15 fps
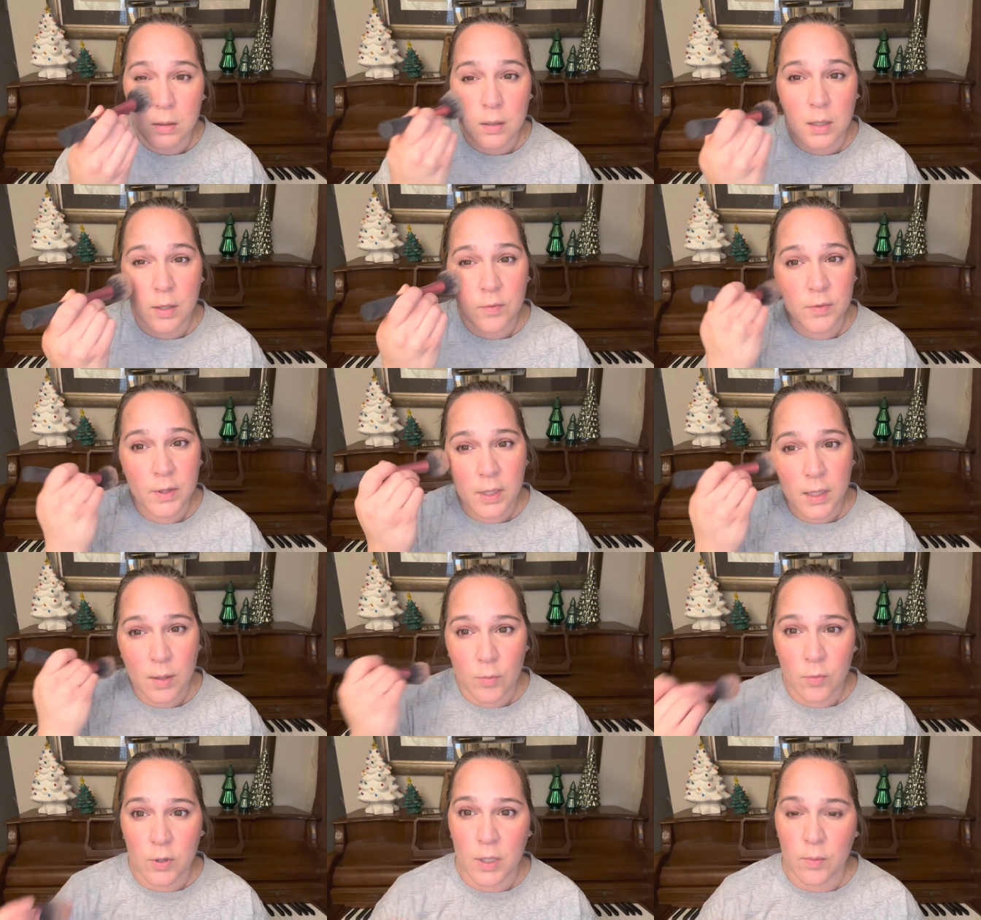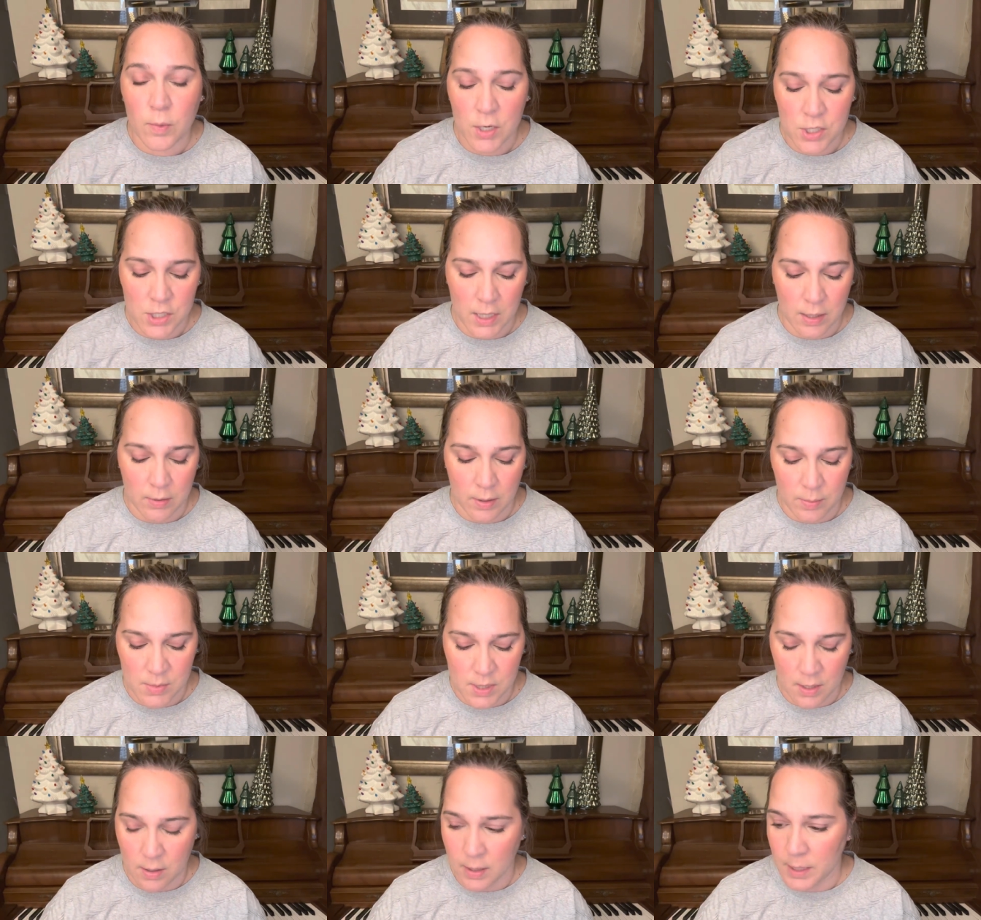I feel like I'm really washed out and I'm
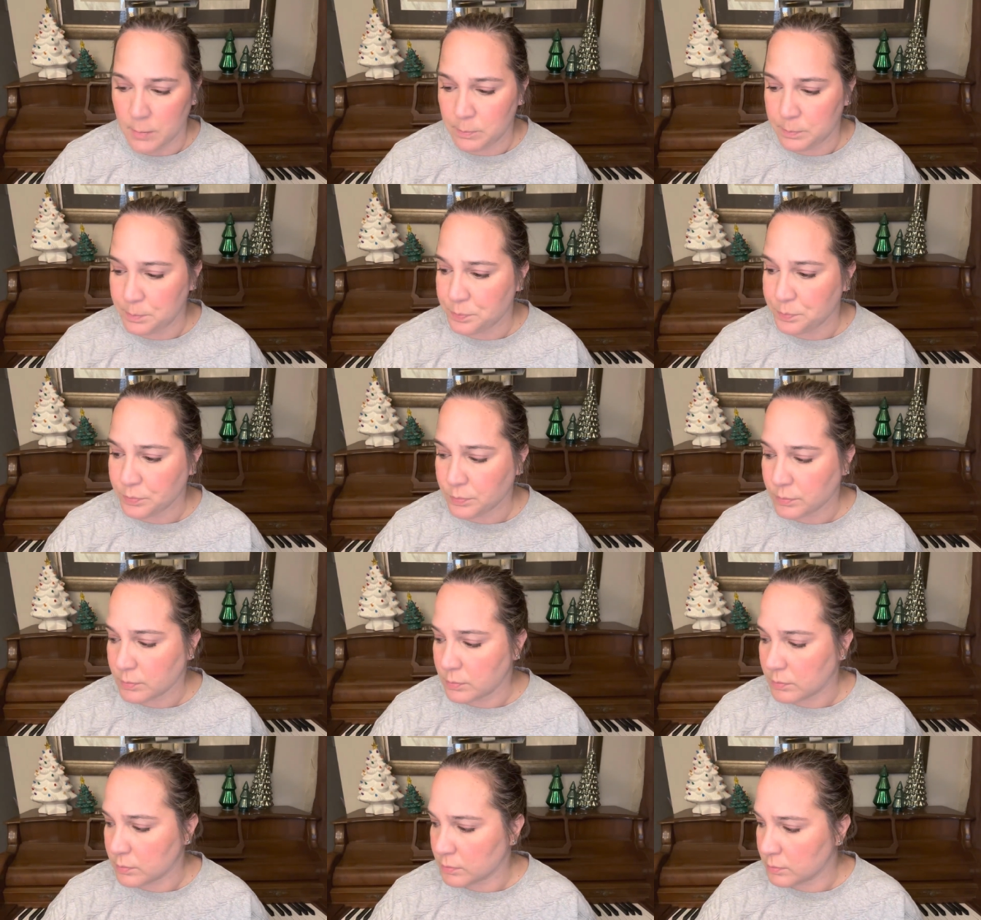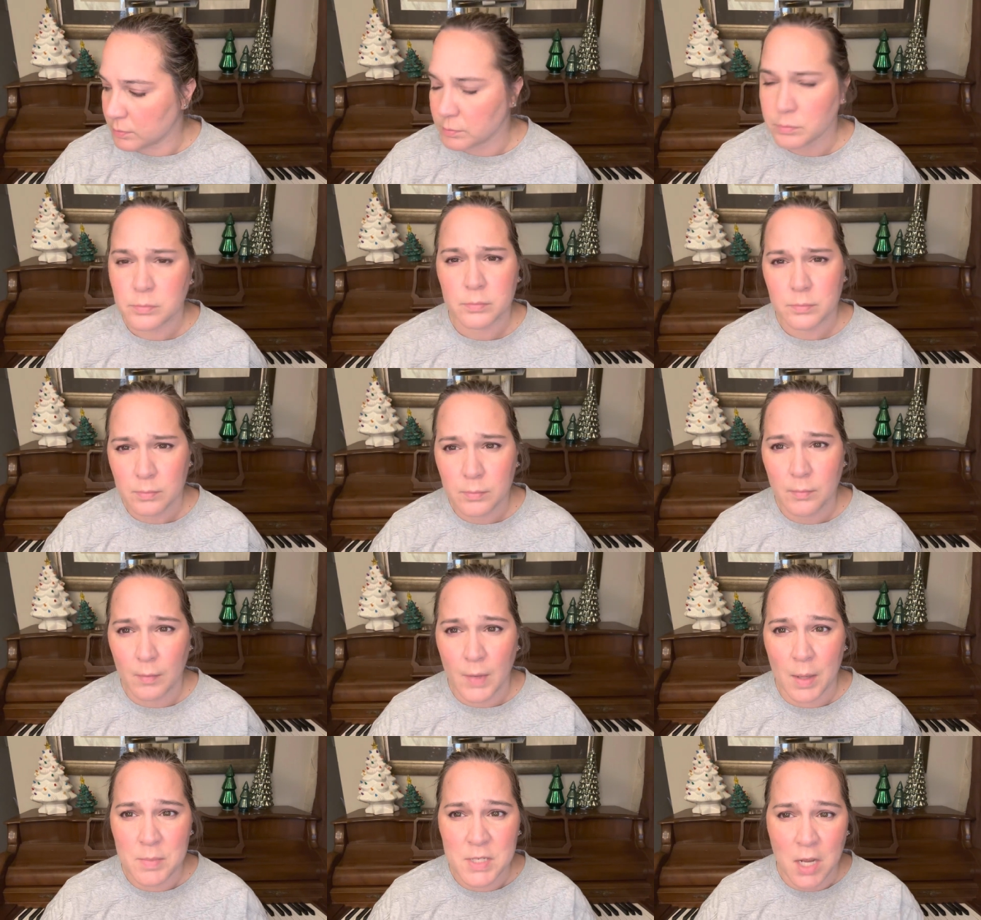sorry. I'm
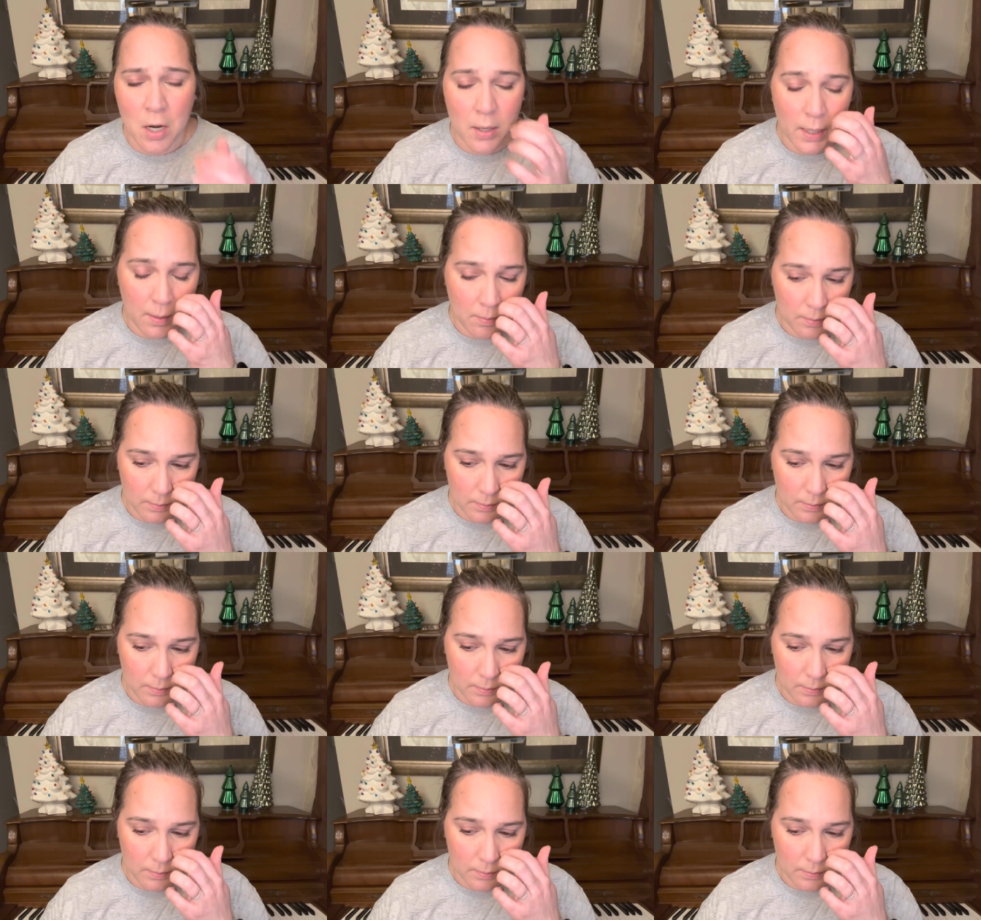sorry.